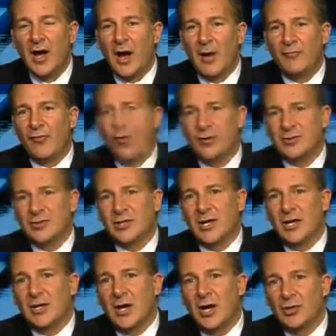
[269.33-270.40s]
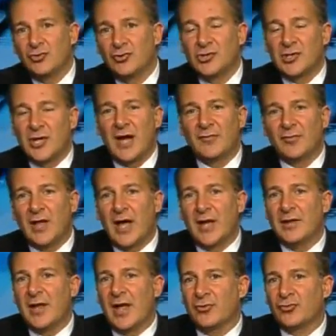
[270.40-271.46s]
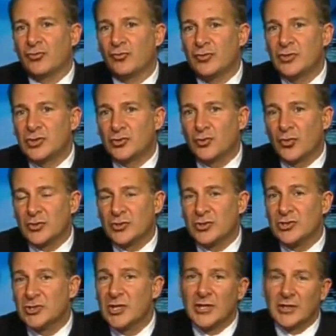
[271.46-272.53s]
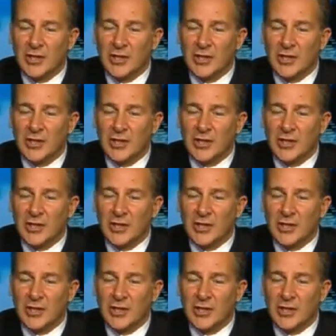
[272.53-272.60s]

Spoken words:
I'm focusing on countries that have a lot of natural resources